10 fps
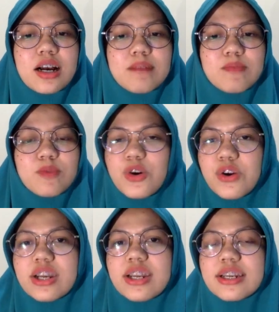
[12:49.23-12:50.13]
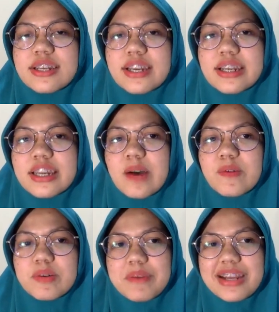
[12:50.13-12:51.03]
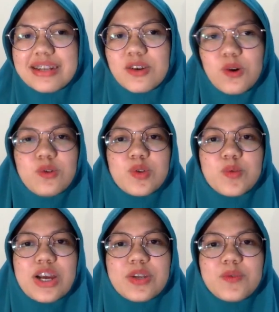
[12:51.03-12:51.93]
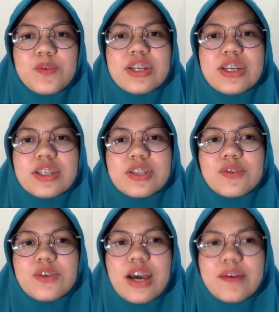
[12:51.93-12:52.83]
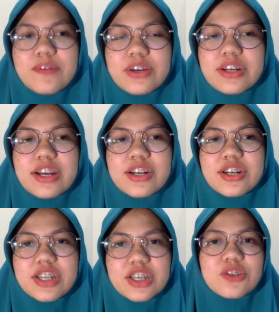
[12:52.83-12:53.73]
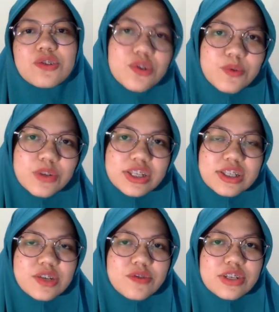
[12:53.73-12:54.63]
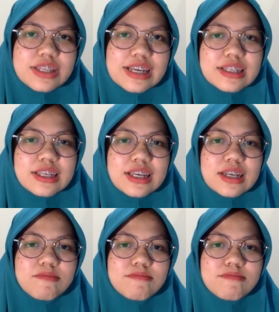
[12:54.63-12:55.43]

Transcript: we already did our main code. Why do we need to have another thing to do, which is the unit testing?